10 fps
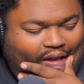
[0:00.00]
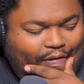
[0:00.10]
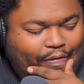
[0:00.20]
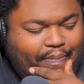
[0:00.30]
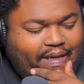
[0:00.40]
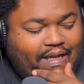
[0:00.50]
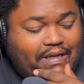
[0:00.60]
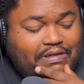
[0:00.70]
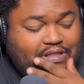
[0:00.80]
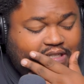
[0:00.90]
it would be a
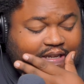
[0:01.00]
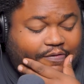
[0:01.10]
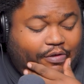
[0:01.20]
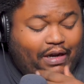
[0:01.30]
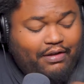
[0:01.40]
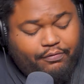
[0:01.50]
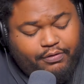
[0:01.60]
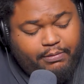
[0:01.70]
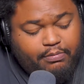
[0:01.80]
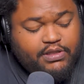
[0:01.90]
little different
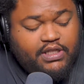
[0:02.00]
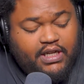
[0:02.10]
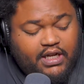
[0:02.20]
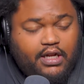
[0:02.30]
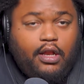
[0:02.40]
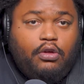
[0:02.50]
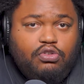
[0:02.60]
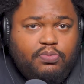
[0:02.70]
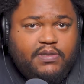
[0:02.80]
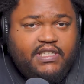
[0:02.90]
if we was in a
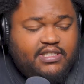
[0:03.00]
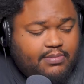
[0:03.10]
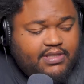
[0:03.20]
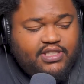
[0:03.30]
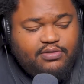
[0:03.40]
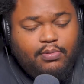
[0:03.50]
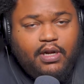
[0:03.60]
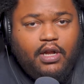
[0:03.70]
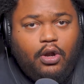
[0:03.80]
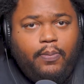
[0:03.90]
closed position, but since
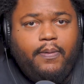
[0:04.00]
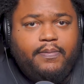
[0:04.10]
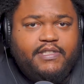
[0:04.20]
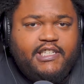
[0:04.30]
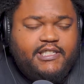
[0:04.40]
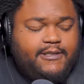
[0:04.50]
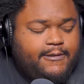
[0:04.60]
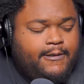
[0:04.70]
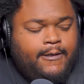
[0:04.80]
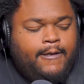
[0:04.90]
we're in an open position,